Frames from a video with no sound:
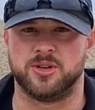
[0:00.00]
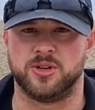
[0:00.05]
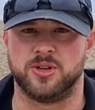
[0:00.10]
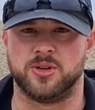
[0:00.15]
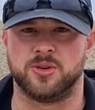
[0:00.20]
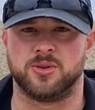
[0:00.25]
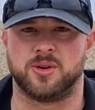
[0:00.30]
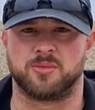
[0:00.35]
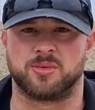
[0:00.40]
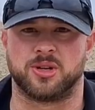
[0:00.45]

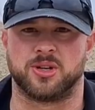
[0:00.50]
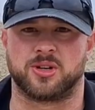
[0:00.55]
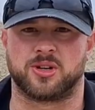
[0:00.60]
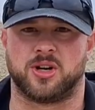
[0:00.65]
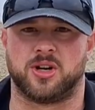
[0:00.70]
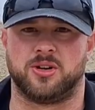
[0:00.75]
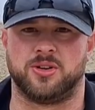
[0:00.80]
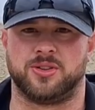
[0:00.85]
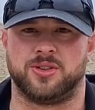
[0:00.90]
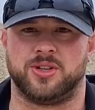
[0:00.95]
new. I'm going to
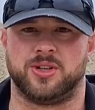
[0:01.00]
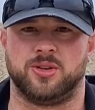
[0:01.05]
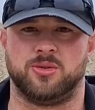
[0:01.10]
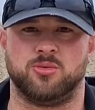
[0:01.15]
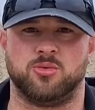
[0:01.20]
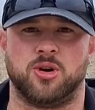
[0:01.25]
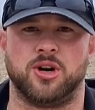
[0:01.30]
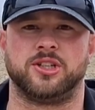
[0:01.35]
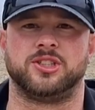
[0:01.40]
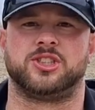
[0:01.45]
call it the
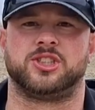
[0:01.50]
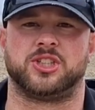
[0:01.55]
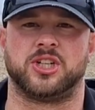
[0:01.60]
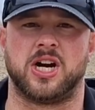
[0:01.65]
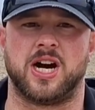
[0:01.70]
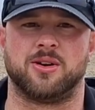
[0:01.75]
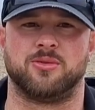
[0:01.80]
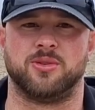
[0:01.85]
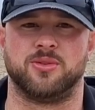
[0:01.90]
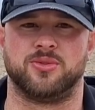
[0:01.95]

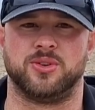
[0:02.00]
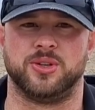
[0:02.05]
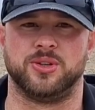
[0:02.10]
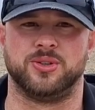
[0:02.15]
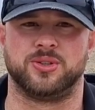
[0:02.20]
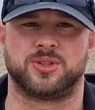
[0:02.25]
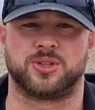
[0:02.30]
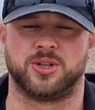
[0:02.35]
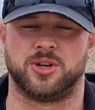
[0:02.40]
one-shot review.